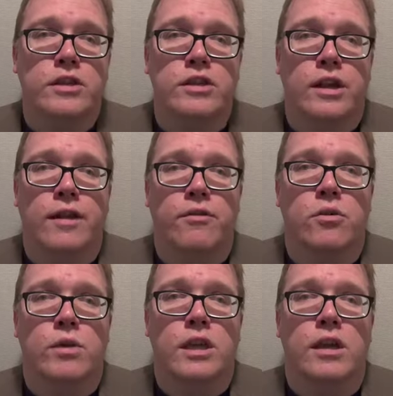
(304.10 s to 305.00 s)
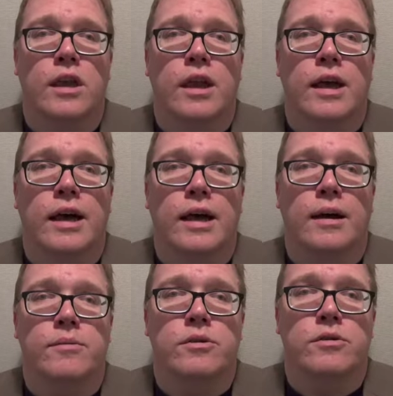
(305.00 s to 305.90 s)
each and every week,
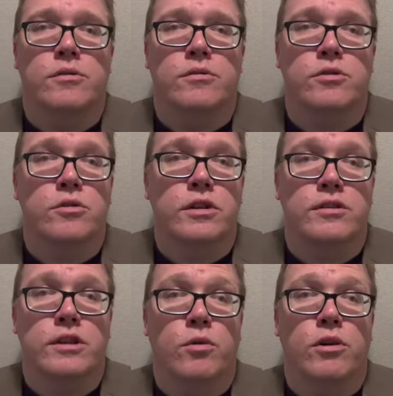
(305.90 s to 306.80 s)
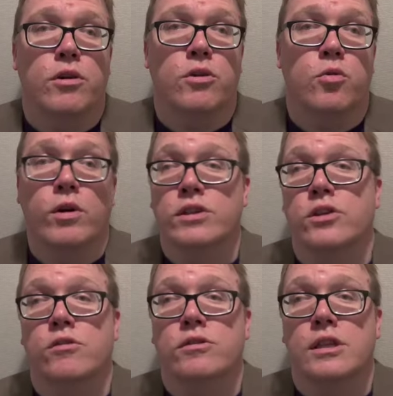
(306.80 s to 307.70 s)
so you can see whether you want
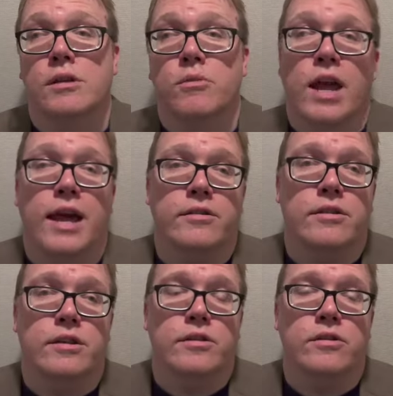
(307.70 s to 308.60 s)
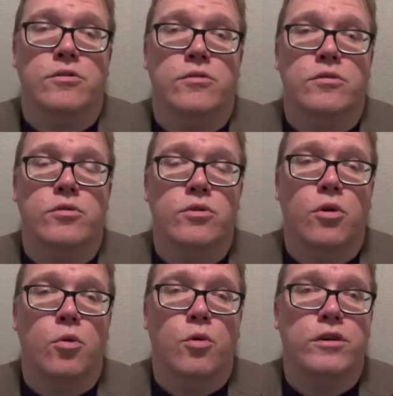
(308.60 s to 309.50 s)
to go see them or not, and so you
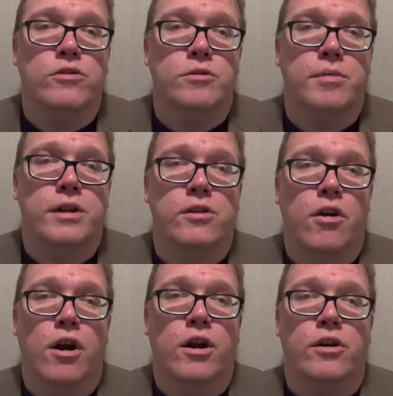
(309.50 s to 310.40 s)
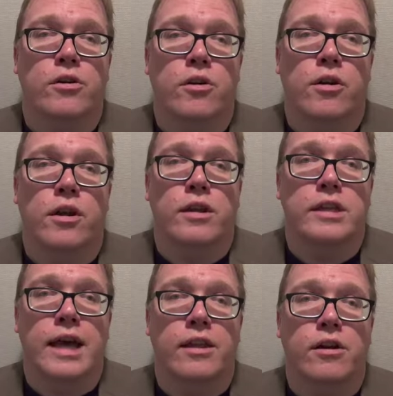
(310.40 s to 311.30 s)
know where to spend your
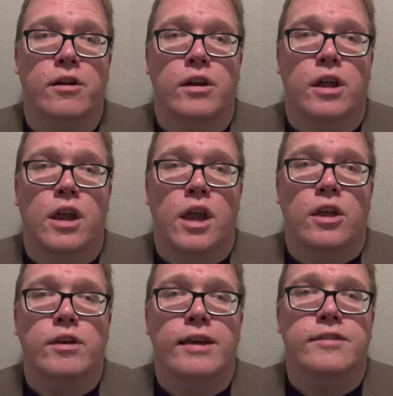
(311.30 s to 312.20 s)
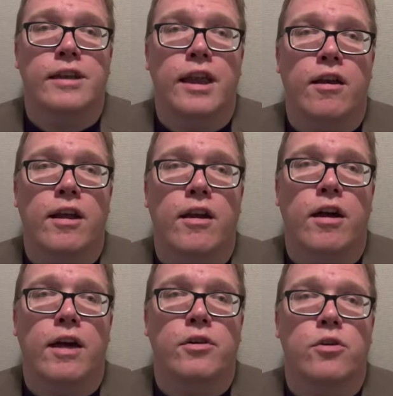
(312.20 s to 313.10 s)
hard-earned dollar. You guys take care, and
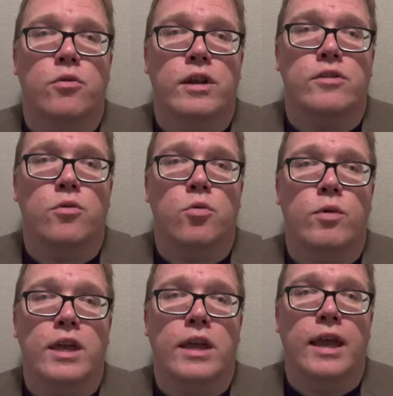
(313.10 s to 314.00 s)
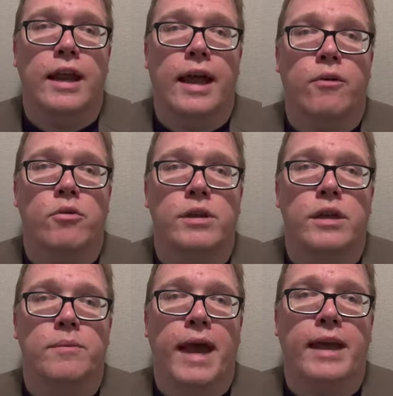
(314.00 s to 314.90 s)
I'll have a great week, and I will
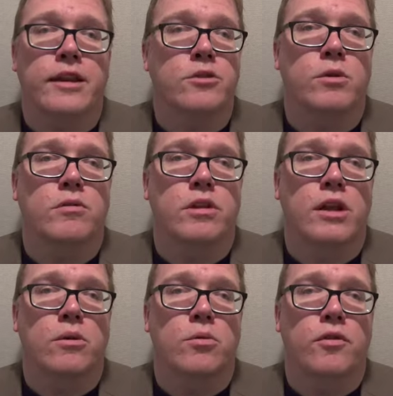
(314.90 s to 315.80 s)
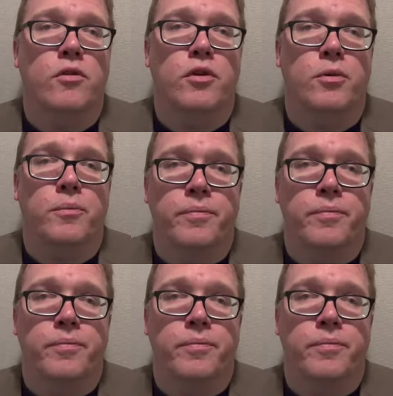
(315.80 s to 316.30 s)
be back next week with another movie review.